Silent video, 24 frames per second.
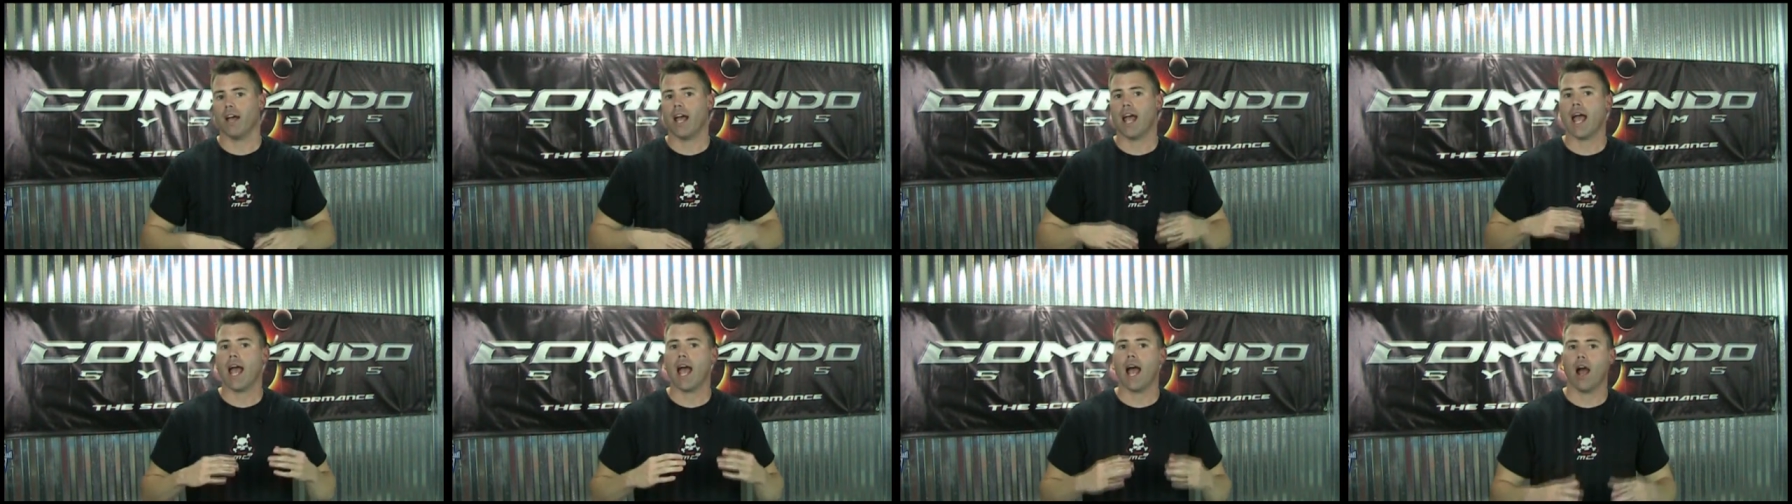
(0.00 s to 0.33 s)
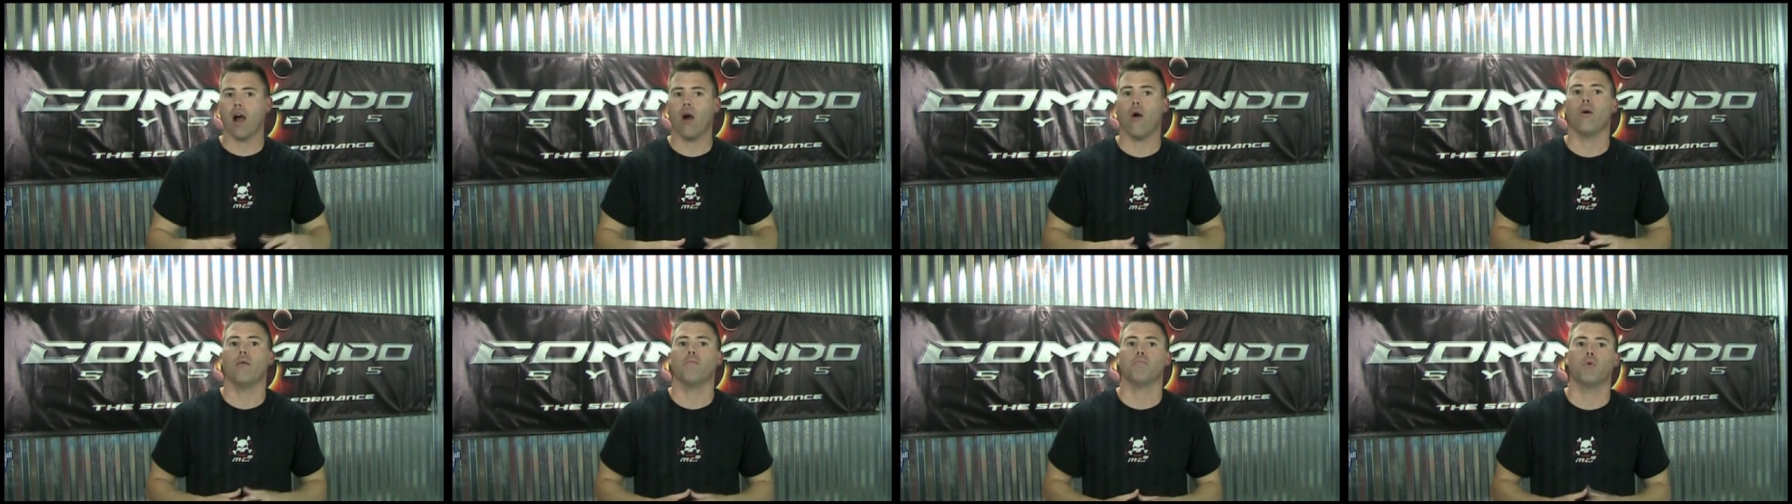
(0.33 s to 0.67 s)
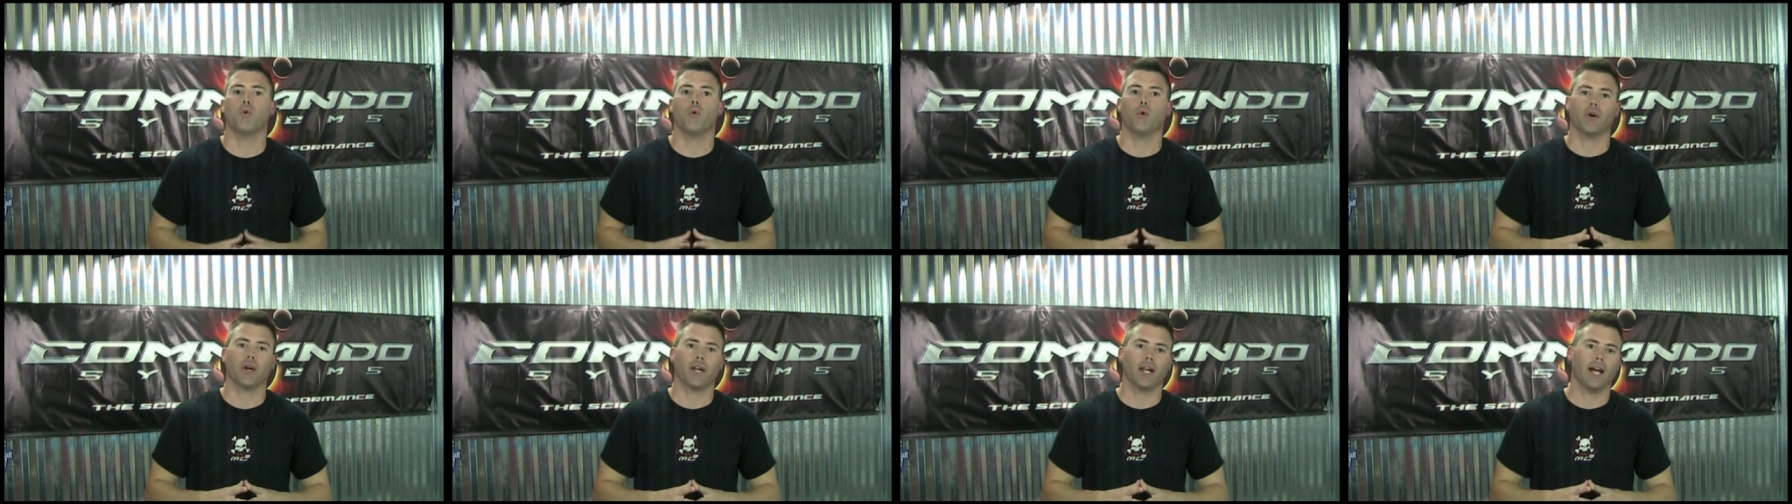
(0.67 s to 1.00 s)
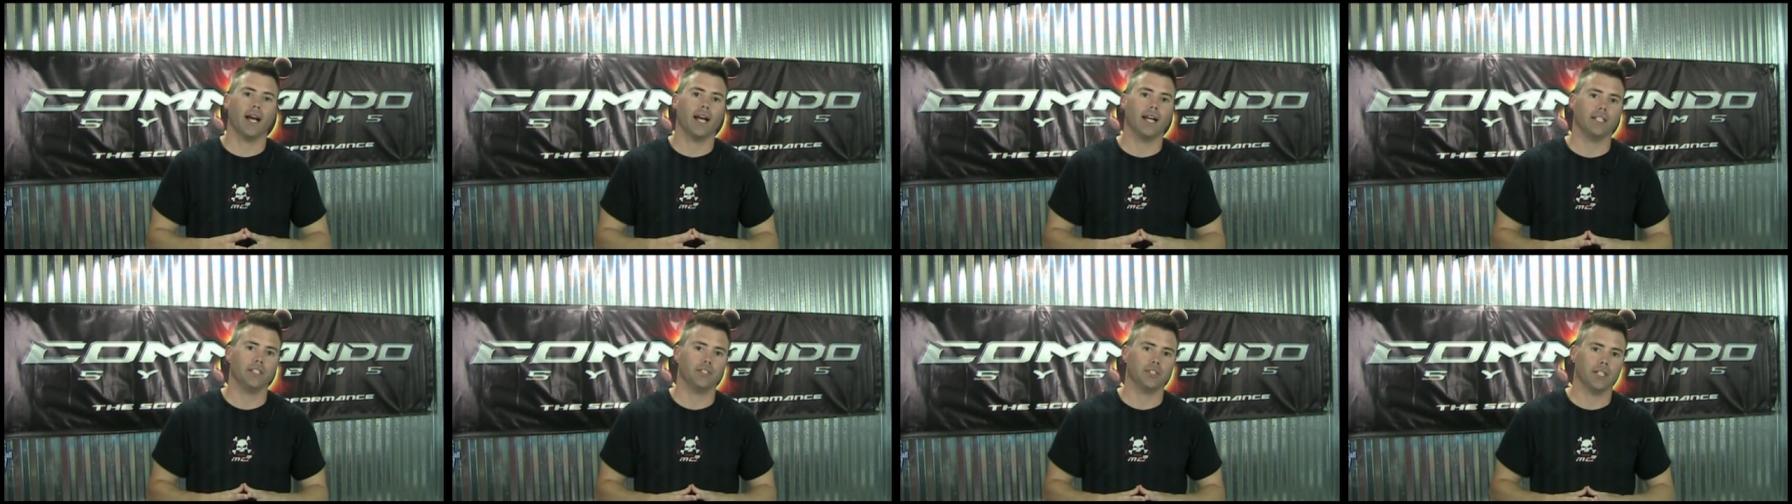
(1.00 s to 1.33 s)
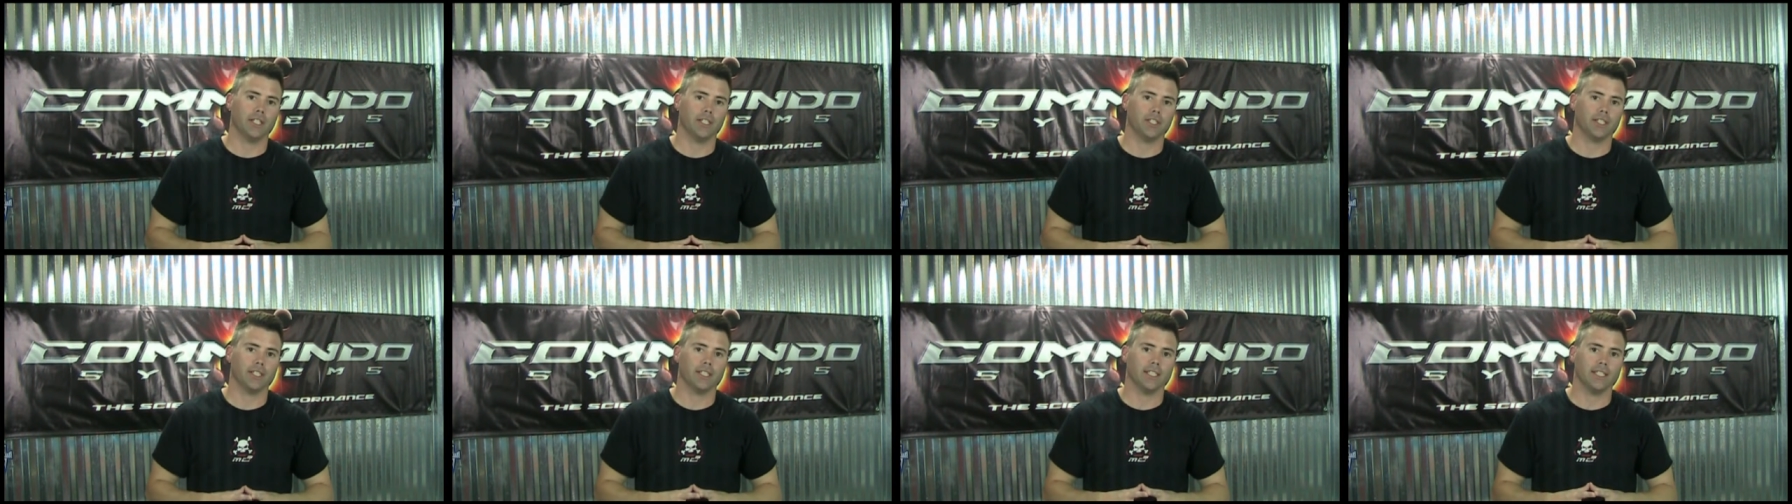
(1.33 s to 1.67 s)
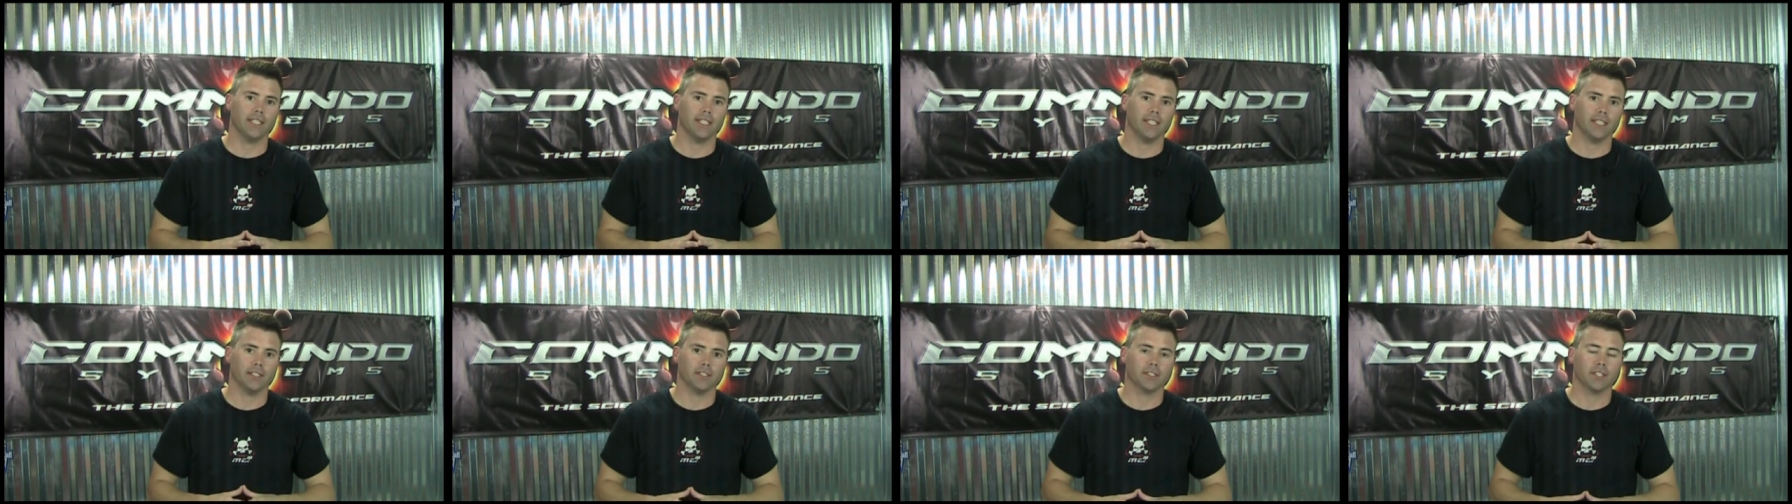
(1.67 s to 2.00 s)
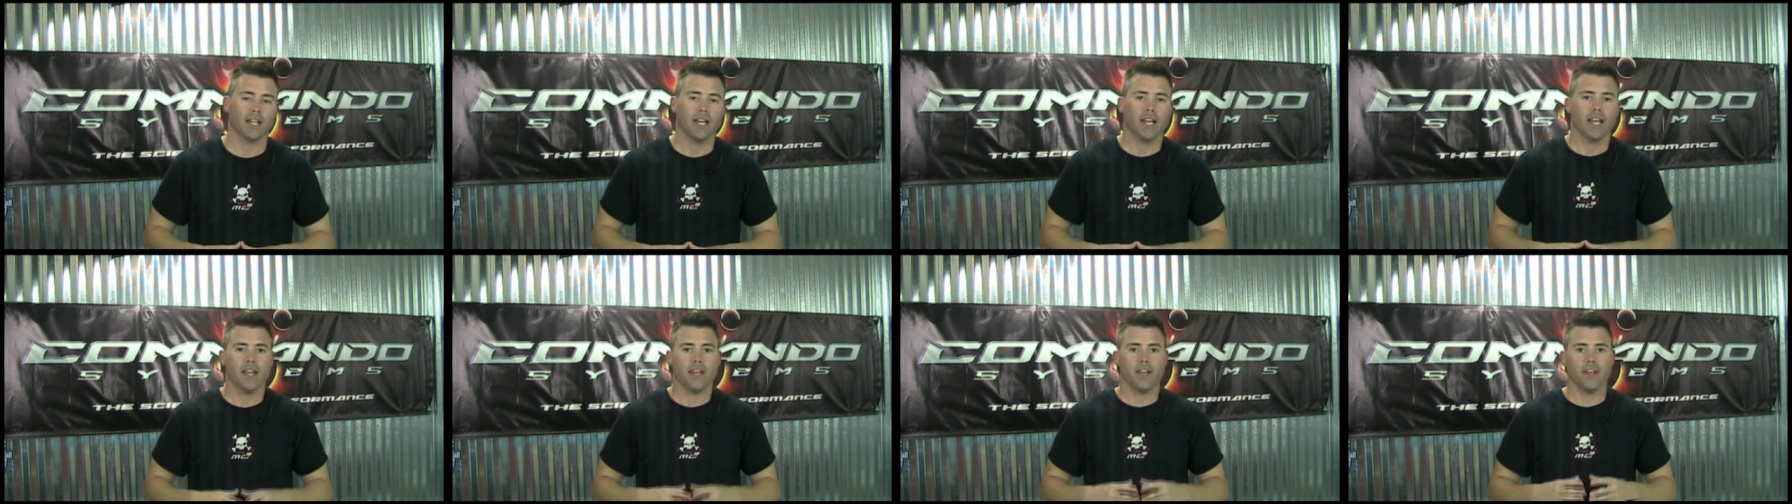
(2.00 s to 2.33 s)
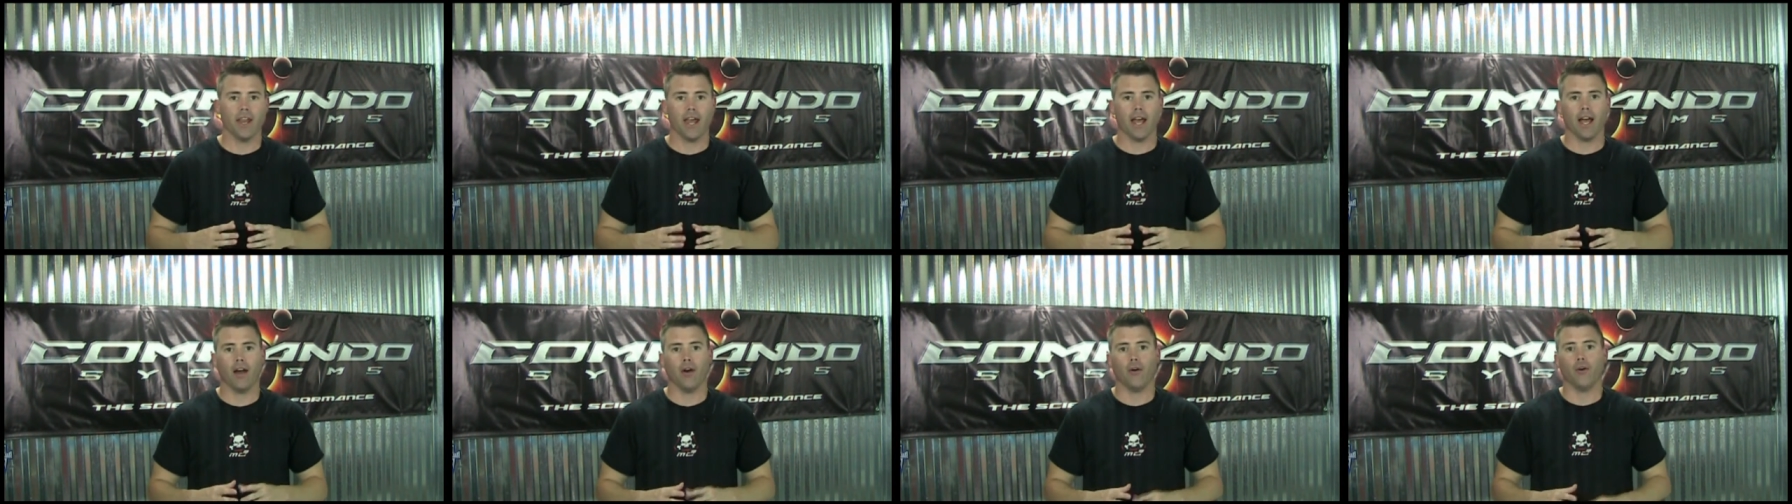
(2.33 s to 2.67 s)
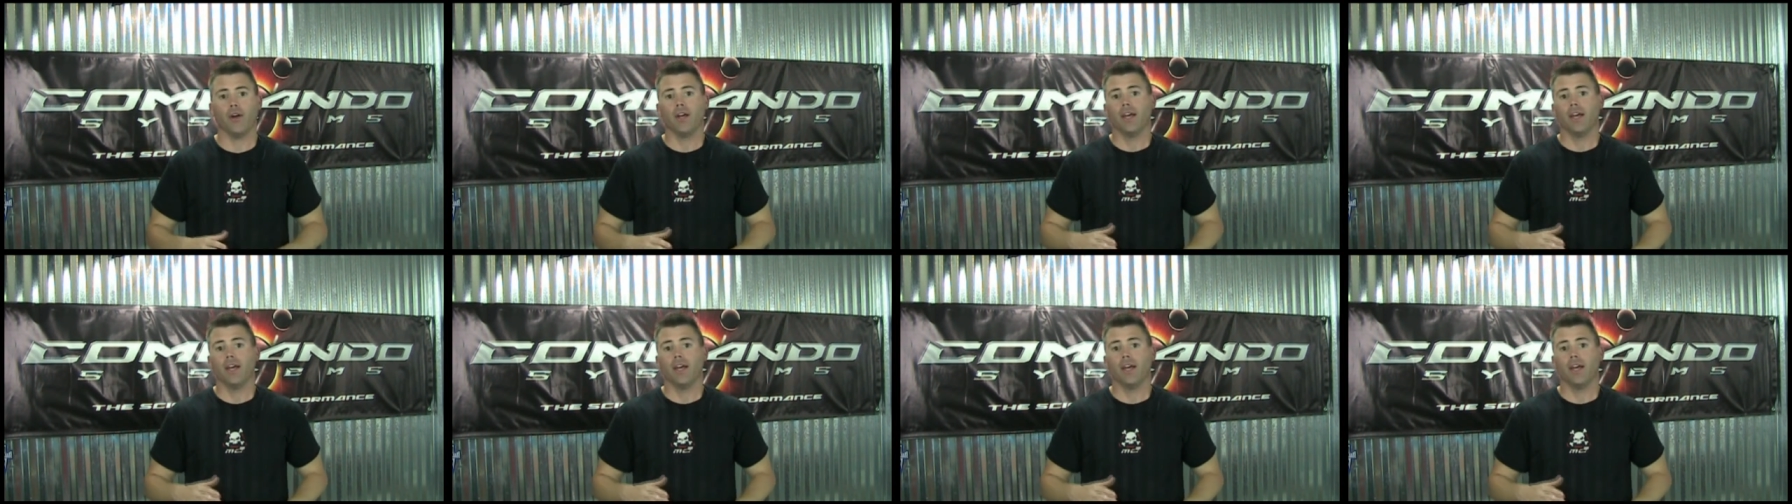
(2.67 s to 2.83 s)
how important hydration is. Now,